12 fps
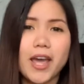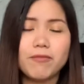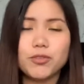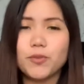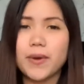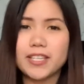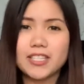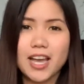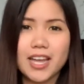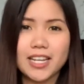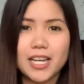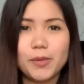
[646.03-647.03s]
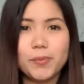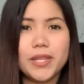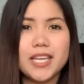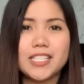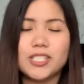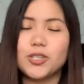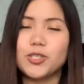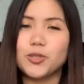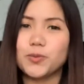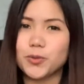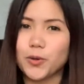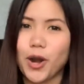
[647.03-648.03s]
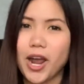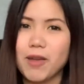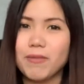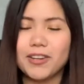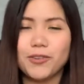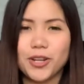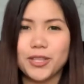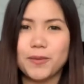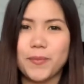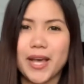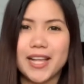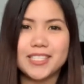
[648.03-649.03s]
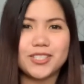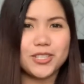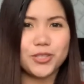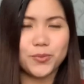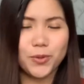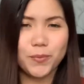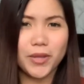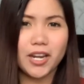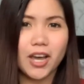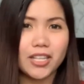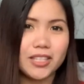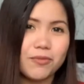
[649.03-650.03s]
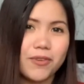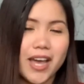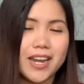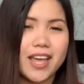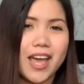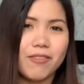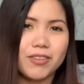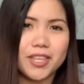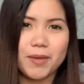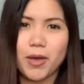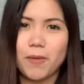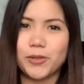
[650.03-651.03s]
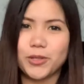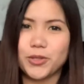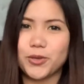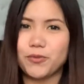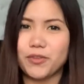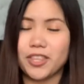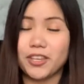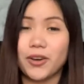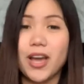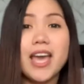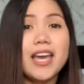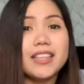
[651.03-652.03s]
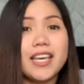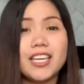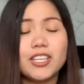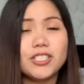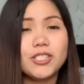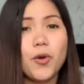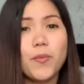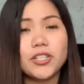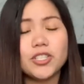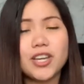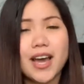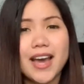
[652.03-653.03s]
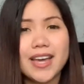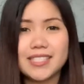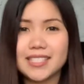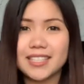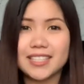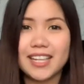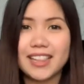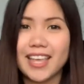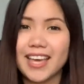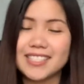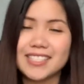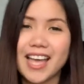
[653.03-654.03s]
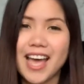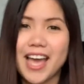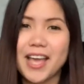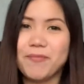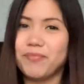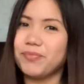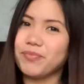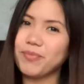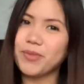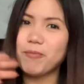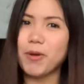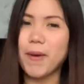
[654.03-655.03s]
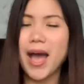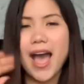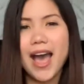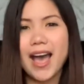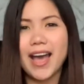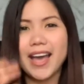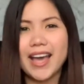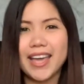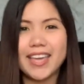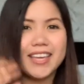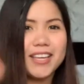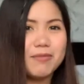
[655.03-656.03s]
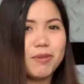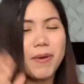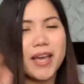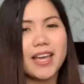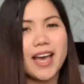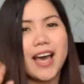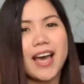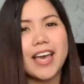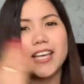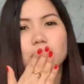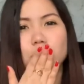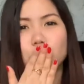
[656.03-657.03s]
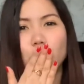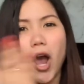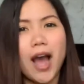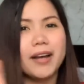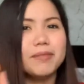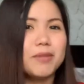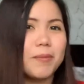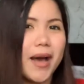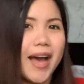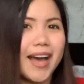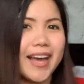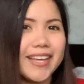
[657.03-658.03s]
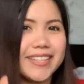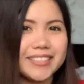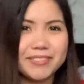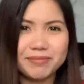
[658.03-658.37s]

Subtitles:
to my channel, please do subscribe and ring the bell so that you will be notified every time I upload new video. Thank you so much, guys. Until next time. Bye-bye. Bye-bye, guys. Mwah. Bye.